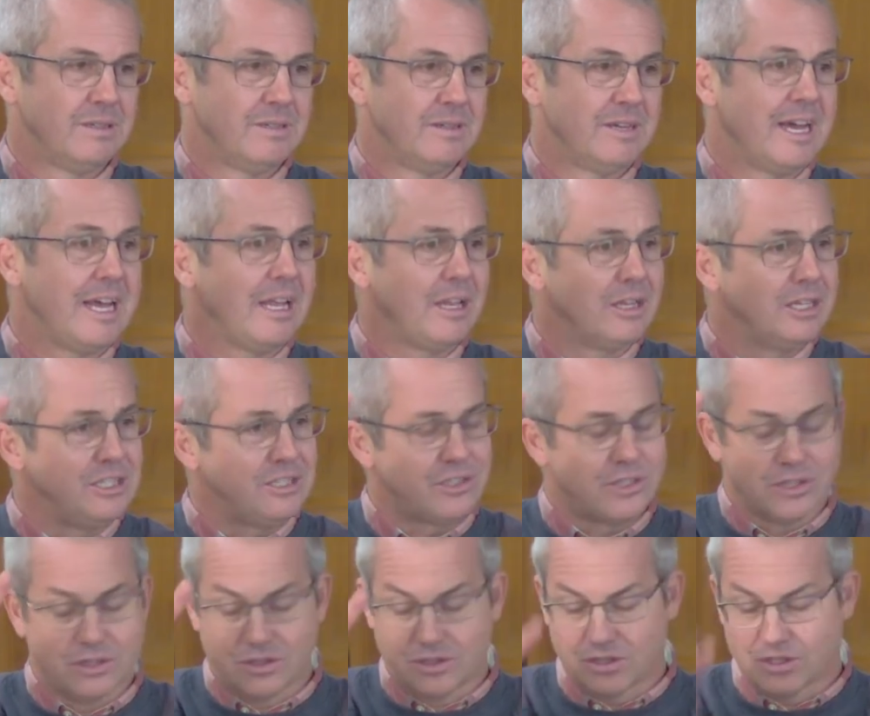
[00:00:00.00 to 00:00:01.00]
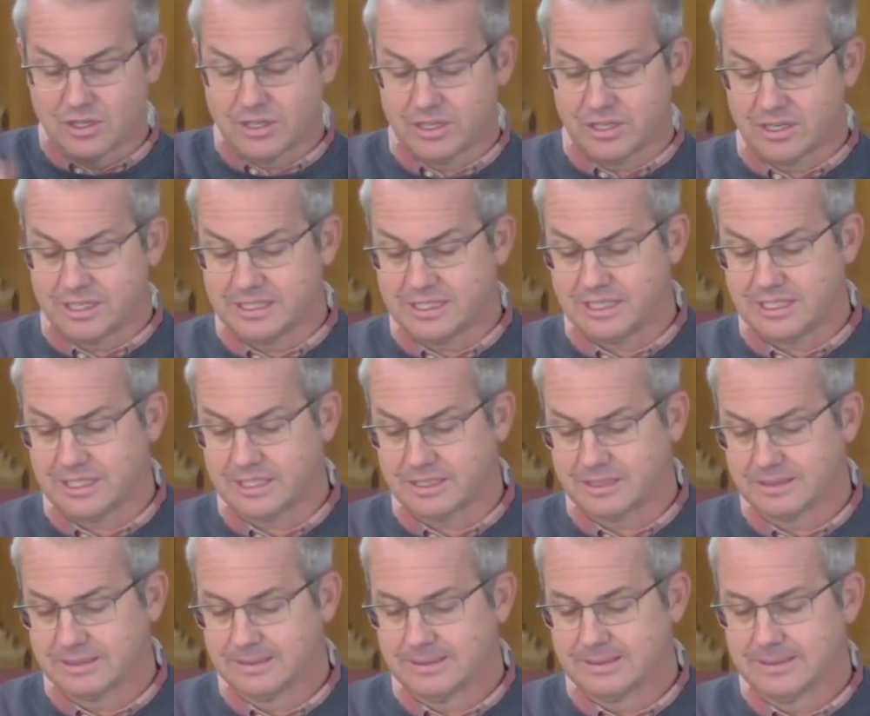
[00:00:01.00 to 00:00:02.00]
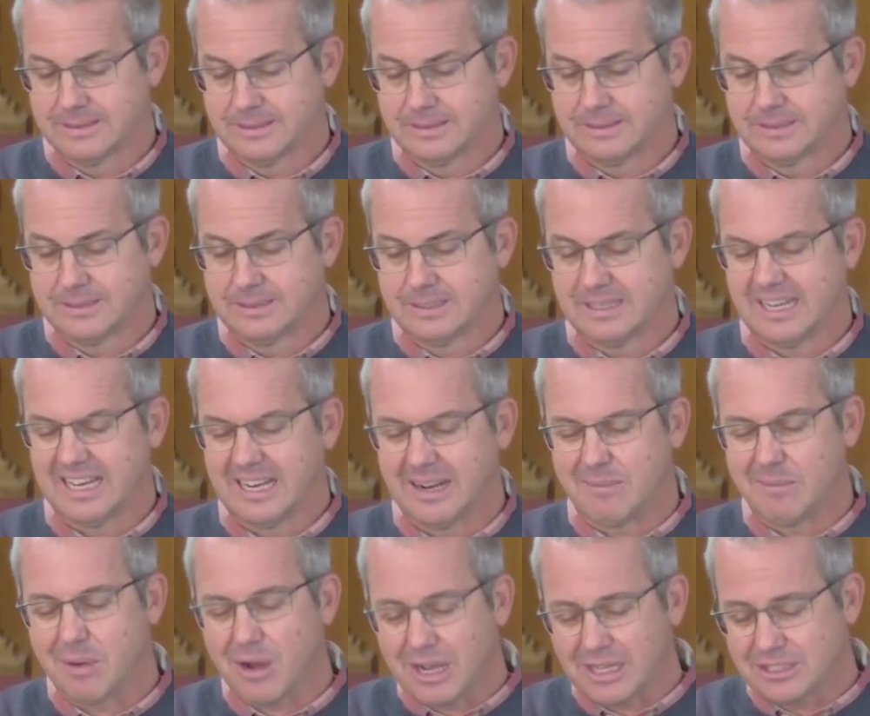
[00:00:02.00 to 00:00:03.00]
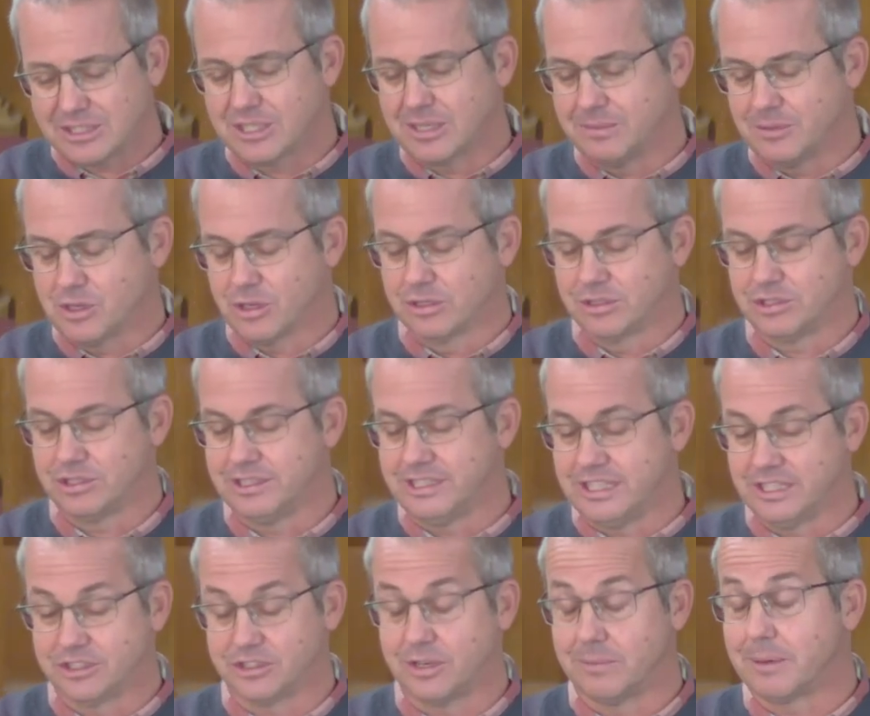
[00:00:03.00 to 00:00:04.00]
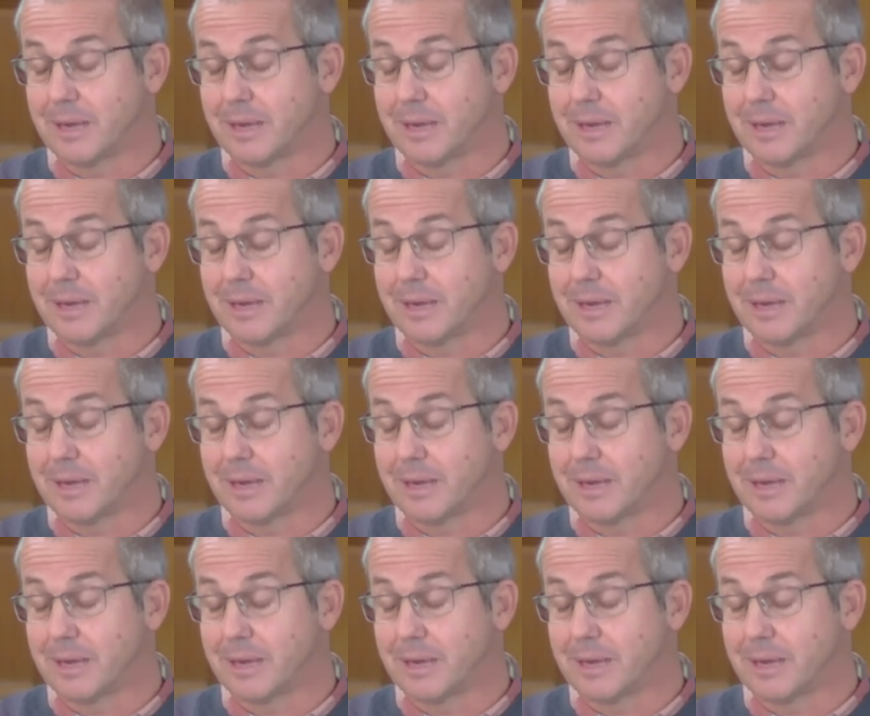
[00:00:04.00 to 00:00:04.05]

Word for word: That leads to the third idea, and it might seem contradictory,